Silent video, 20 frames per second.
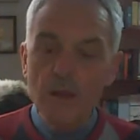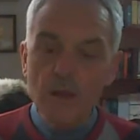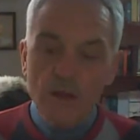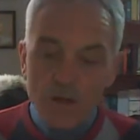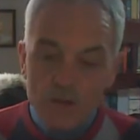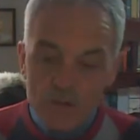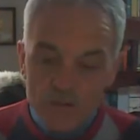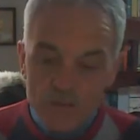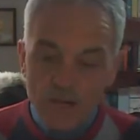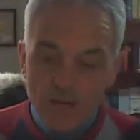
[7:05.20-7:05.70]

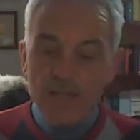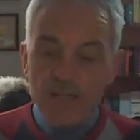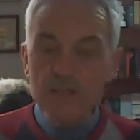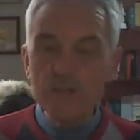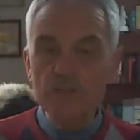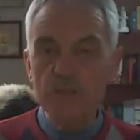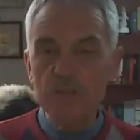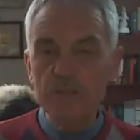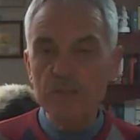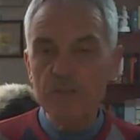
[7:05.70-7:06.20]

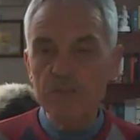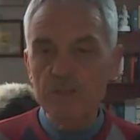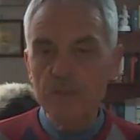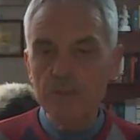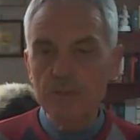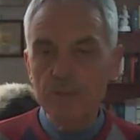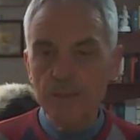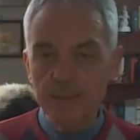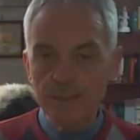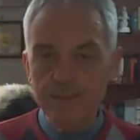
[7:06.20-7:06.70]
consolation
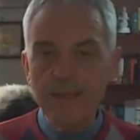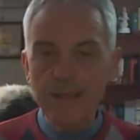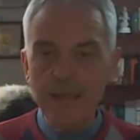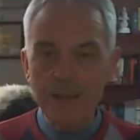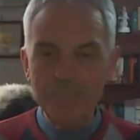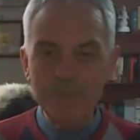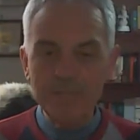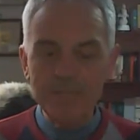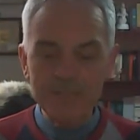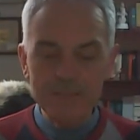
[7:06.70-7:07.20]
and
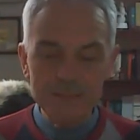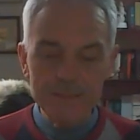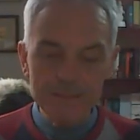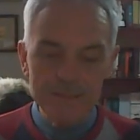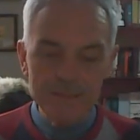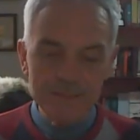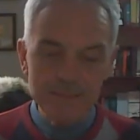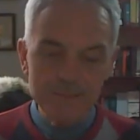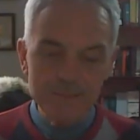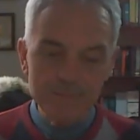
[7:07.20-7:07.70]

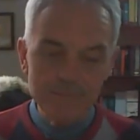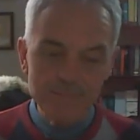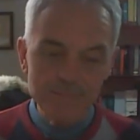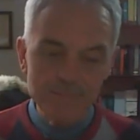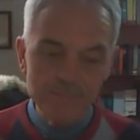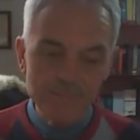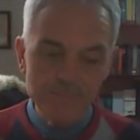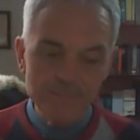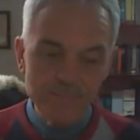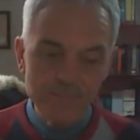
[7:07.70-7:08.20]
happiness.
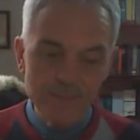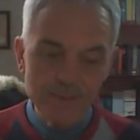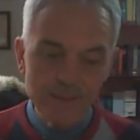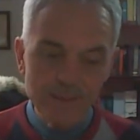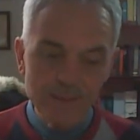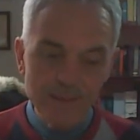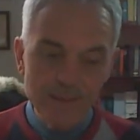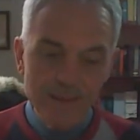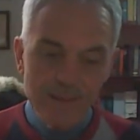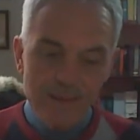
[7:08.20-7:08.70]

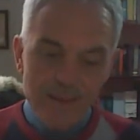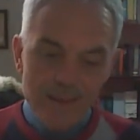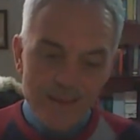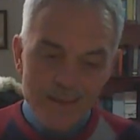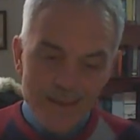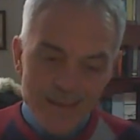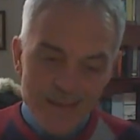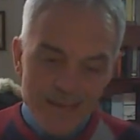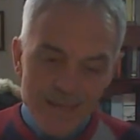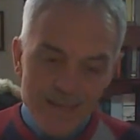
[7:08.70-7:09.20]

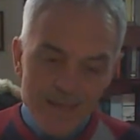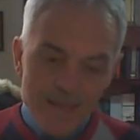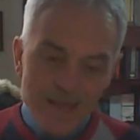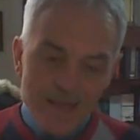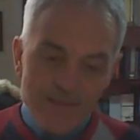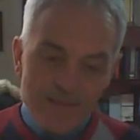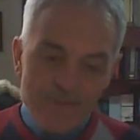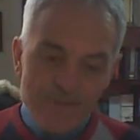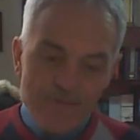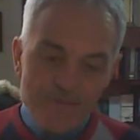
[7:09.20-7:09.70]

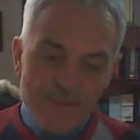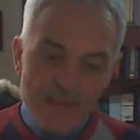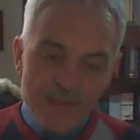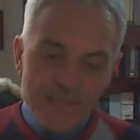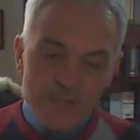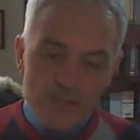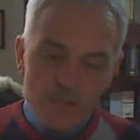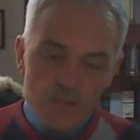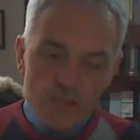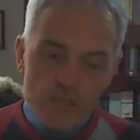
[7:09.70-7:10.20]
He
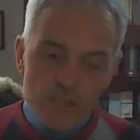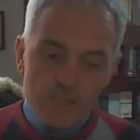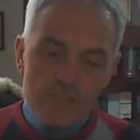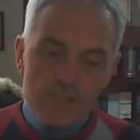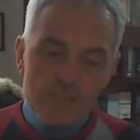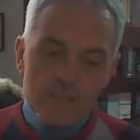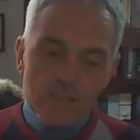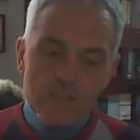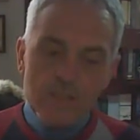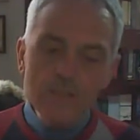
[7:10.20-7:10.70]

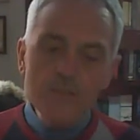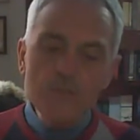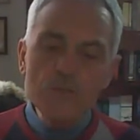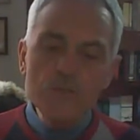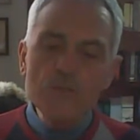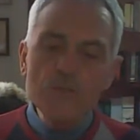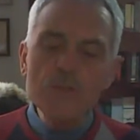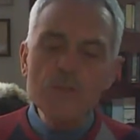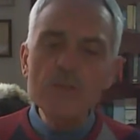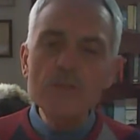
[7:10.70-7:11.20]
ventured
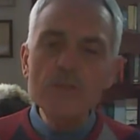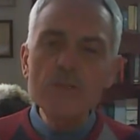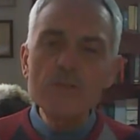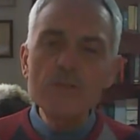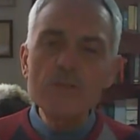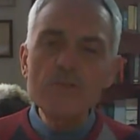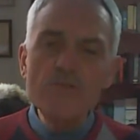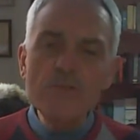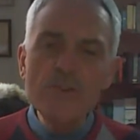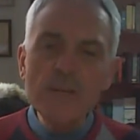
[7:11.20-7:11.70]
into the
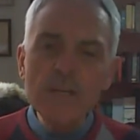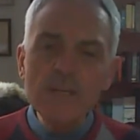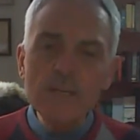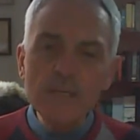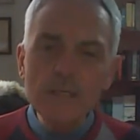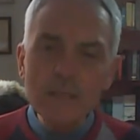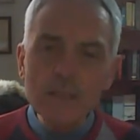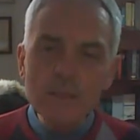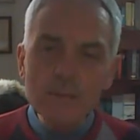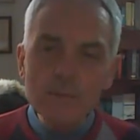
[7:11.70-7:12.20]

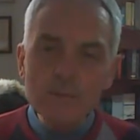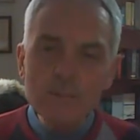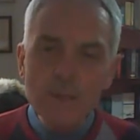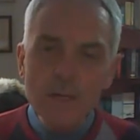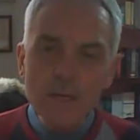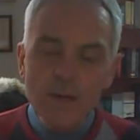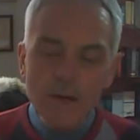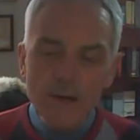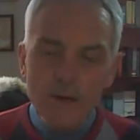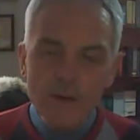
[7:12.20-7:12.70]
realm
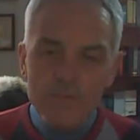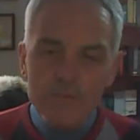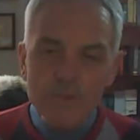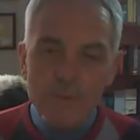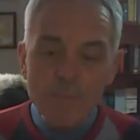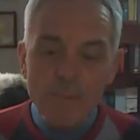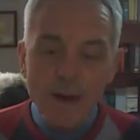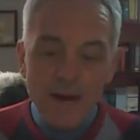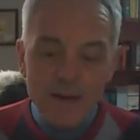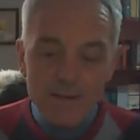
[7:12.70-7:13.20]
of the
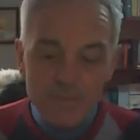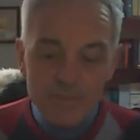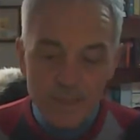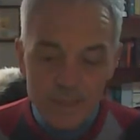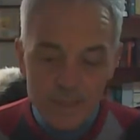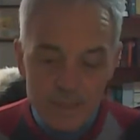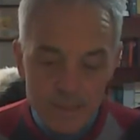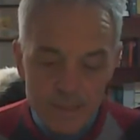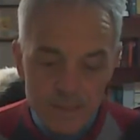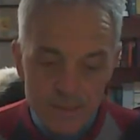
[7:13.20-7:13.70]

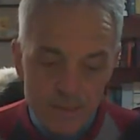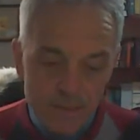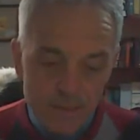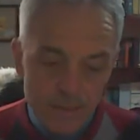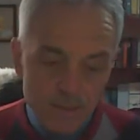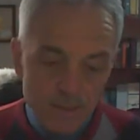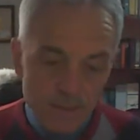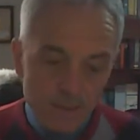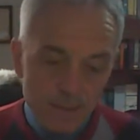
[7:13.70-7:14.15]
marvelous,